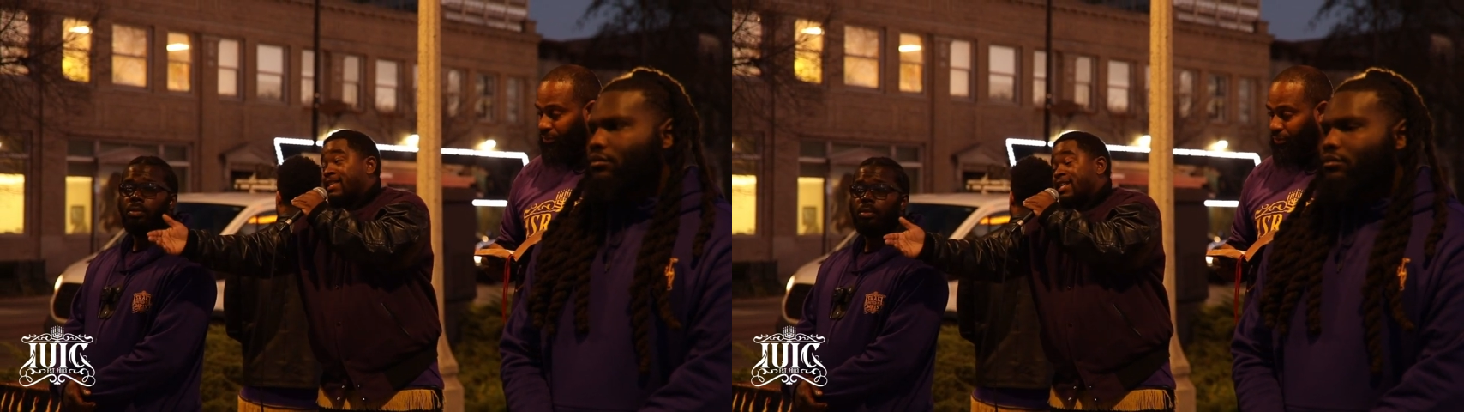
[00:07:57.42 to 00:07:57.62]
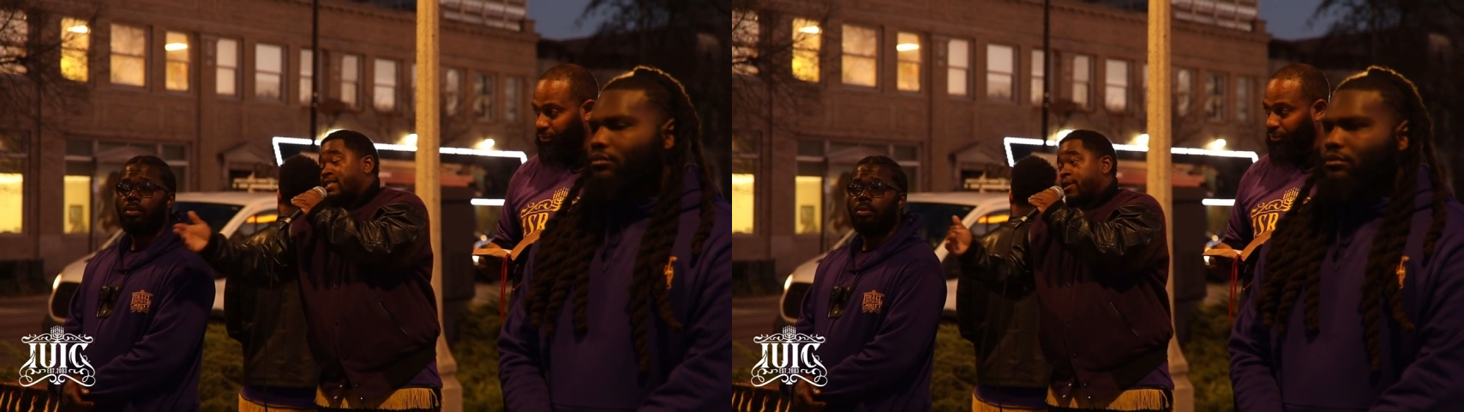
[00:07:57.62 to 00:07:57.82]

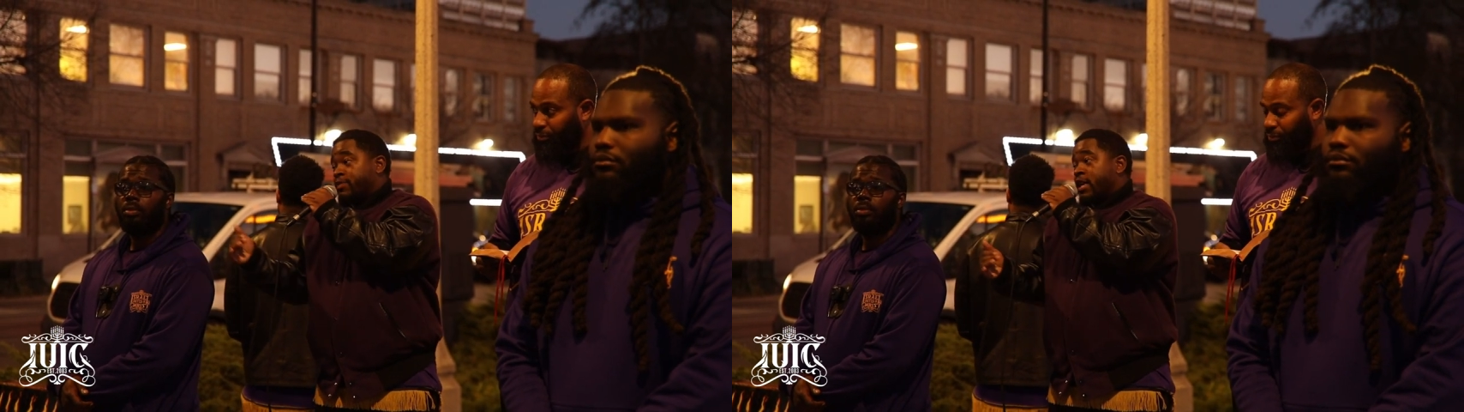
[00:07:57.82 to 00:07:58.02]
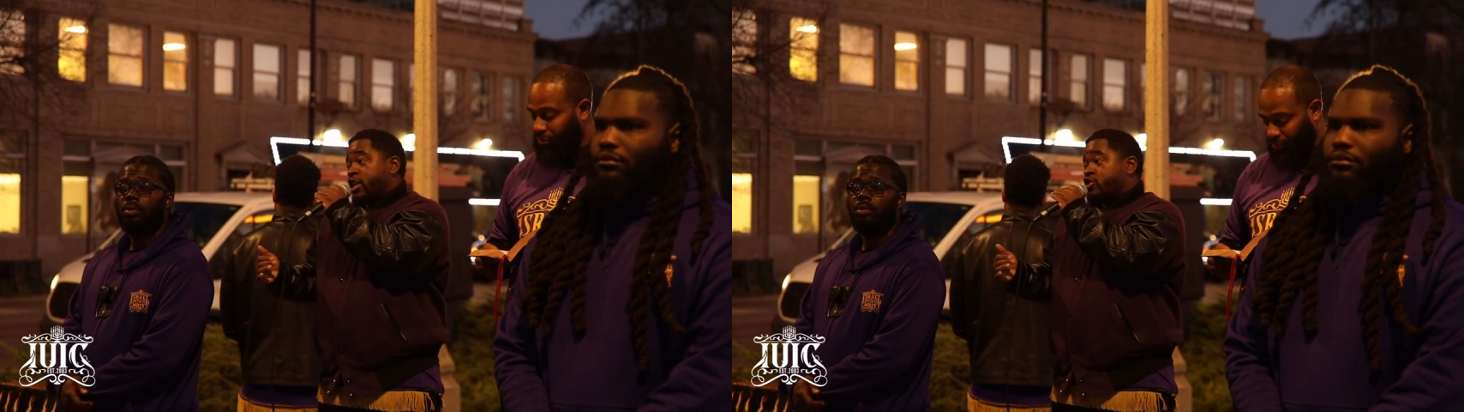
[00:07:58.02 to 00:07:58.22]
Speaker 1: That's
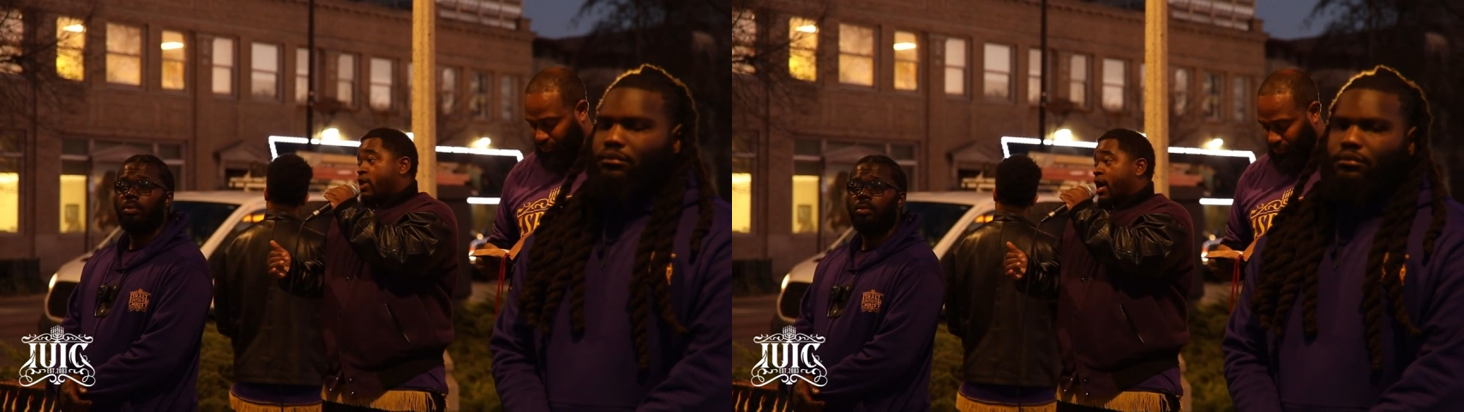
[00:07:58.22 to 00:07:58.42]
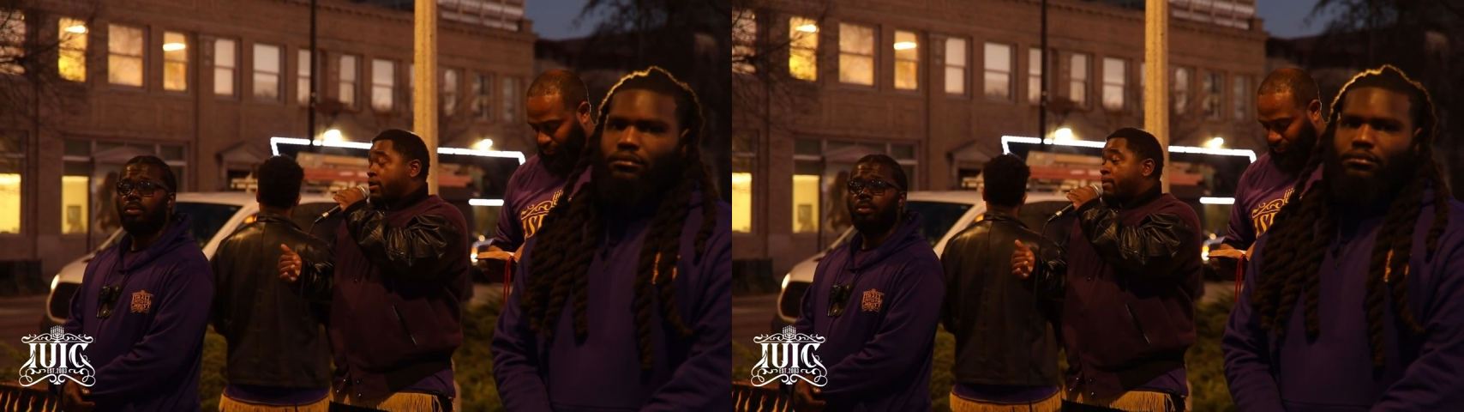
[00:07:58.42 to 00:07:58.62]
something that you
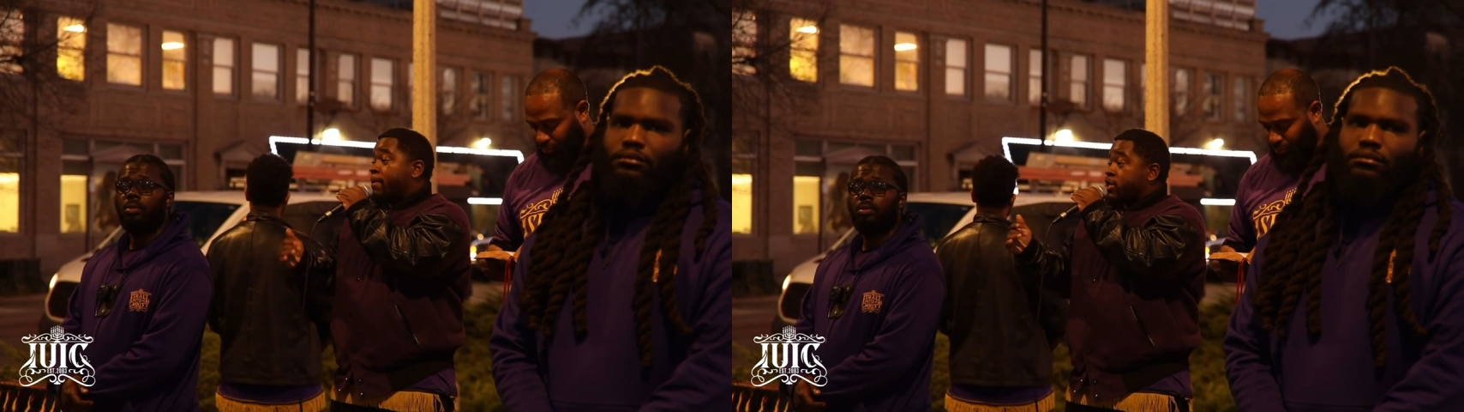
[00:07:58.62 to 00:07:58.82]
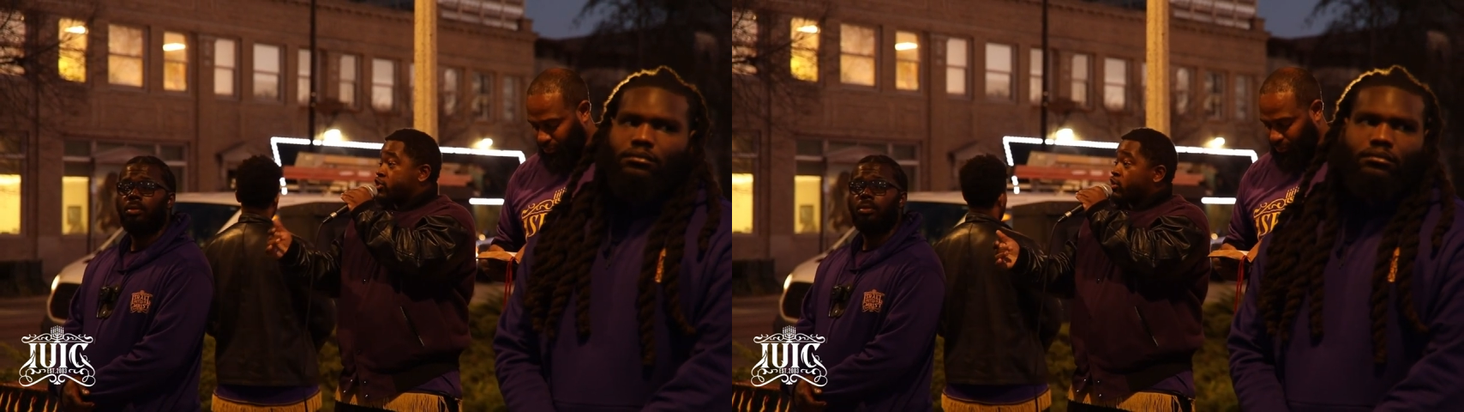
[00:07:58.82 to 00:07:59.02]
gotta
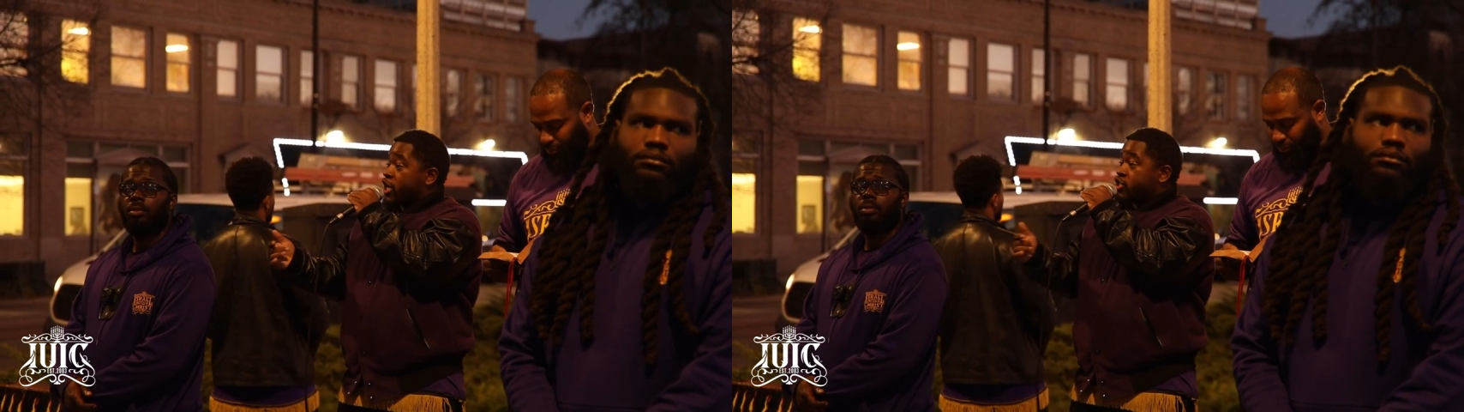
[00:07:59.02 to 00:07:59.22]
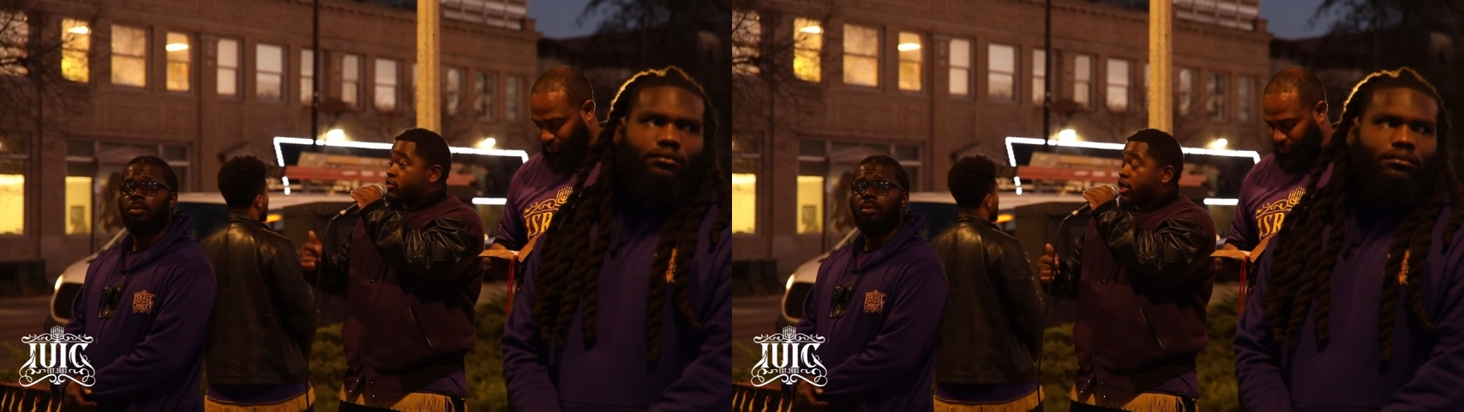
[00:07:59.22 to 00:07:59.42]
make sure
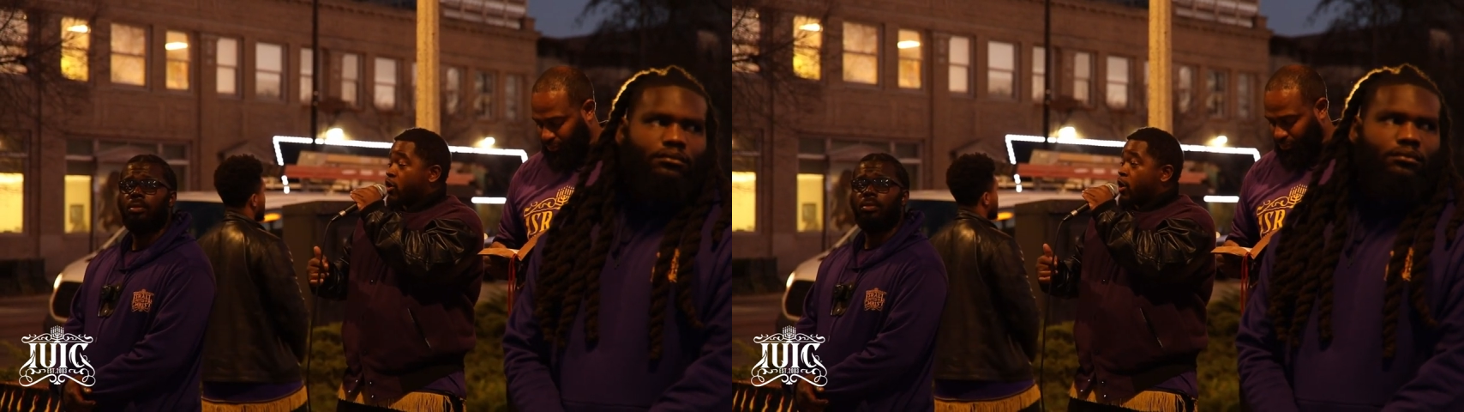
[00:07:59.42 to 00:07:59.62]
that you get